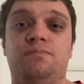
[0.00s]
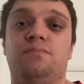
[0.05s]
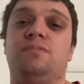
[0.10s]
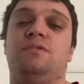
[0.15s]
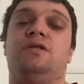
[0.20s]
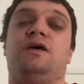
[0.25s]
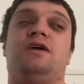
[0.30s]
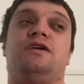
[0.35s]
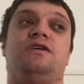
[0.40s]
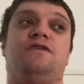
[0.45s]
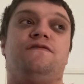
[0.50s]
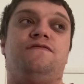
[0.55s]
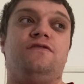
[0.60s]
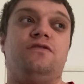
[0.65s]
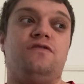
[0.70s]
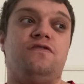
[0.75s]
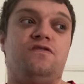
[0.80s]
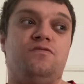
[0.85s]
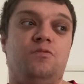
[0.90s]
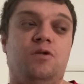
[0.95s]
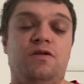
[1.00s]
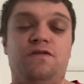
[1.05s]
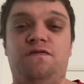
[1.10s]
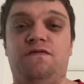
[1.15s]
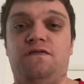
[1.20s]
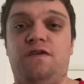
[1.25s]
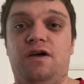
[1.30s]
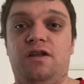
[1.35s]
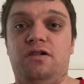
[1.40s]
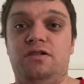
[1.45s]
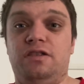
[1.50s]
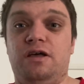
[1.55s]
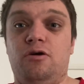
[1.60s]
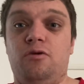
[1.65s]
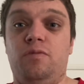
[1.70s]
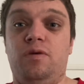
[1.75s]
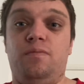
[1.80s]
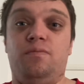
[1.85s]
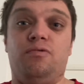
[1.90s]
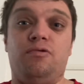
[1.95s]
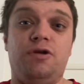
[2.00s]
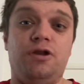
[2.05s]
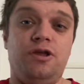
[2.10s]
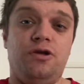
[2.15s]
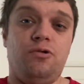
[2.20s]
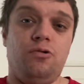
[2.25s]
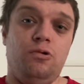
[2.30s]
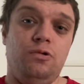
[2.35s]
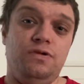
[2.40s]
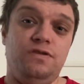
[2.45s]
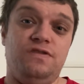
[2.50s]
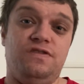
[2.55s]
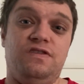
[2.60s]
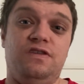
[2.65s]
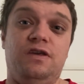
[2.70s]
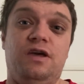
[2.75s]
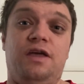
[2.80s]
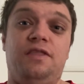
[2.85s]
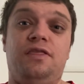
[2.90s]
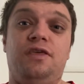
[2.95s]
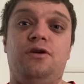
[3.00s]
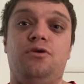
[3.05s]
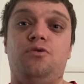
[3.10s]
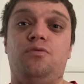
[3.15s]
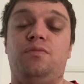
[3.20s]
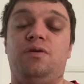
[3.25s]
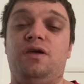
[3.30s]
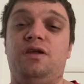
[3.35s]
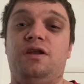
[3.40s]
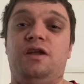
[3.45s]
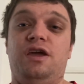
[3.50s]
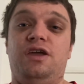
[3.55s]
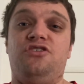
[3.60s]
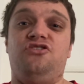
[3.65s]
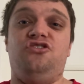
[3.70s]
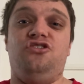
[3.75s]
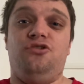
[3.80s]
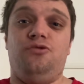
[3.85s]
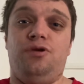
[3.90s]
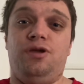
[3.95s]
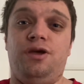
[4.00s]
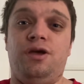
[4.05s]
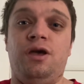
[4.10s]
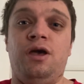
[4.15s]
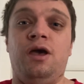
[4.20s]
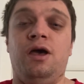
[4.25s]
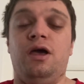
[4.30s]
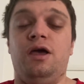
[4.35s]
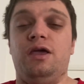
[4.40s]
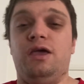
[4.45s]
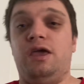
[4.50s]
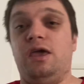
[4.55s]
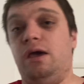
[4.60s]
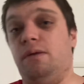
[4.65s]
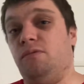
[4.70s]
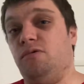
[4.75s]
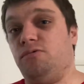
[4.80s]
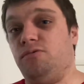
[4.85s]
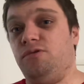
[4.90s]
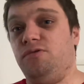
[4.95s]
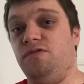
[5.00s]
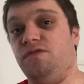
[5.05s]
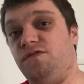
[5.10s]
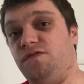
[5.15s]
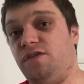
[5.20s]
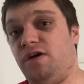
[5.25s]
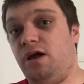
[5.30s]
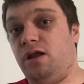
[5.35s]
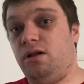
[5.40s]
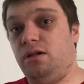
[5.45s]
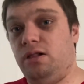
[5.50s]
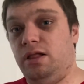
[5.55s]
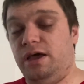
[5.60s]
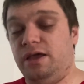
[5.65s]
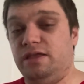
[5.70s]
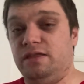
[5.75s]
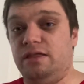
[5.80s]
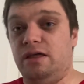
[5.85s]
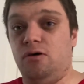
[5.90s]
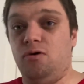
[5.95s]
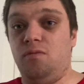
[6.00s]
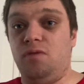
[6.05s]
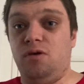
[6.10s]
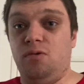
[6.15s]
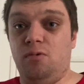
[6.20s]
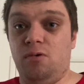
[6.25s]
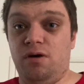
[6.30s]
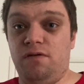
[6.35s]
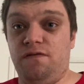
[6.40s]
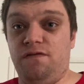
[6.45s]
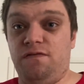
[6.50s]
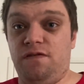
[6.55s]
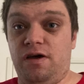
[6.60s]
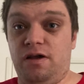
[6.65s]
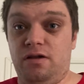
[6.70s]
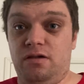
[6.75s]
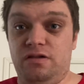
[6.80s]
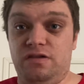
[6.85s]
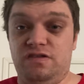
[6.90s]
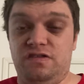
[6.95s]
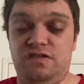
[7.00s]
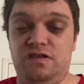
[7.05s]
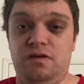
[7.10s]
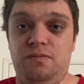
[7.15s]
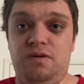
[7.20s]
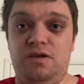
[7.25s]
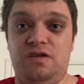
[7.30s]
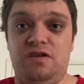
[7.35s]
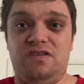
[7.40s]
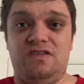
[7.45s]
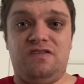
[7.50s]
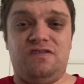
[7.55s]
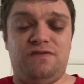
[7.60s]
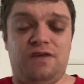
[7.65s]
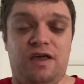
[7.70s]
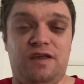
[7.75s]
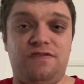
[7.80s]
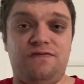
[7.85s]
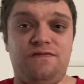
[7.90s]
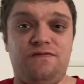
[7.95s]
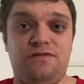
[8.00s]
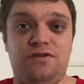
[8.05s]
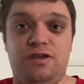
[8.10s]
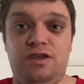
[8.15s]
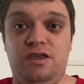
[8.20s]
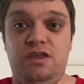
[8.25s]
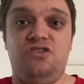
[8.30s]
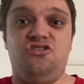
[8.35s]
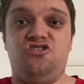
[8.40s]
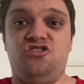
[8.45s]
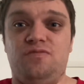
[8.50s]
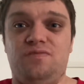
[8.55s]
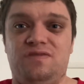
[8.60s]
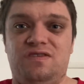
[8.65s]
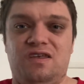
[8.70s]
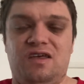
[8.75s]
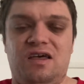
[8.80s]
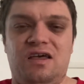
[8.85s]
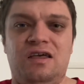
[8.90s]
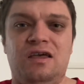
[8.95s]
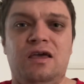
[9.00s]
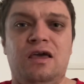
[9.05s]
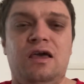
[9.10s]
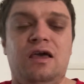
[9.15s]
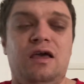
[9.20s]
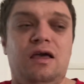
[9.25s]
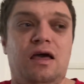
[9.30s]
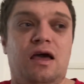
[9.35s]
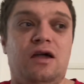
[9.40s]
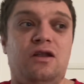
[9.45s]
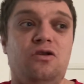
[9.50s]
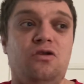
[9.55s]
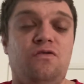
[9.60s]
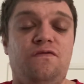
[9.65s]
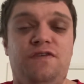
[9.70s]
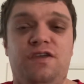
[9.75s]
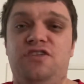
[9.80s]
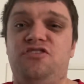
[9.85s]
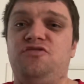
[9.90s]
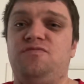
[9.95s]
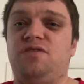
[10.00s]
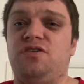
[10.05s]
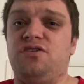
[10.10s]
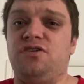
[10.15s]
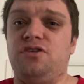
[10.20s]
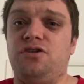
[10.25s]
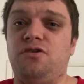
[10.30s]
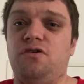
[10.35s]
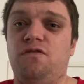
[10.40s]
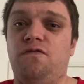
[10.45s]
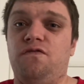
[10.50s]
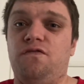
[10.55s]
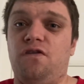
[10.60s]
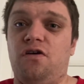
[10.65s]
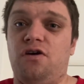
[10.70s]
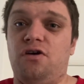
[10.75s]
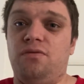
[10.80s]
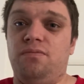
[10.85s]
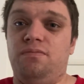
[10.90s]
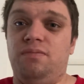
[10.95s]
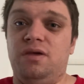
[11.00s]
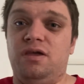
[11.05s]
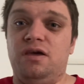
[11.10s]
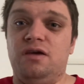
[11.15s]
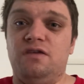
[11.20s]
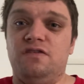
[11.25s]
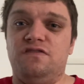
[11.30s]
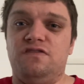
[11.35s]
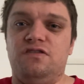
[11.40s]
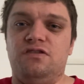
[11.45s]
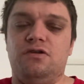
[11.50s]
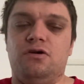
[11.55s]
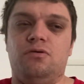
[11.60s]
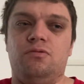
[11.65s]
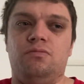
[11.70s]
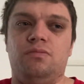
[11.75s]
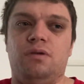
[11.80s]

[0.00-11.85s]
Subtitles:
like if there is one final that would be pretty cool to see, I think it would be a Nigeria Cameroon final. Like that would be one final to see, because as for Egypt, I don't know if Egypt are going to go far, because, you know,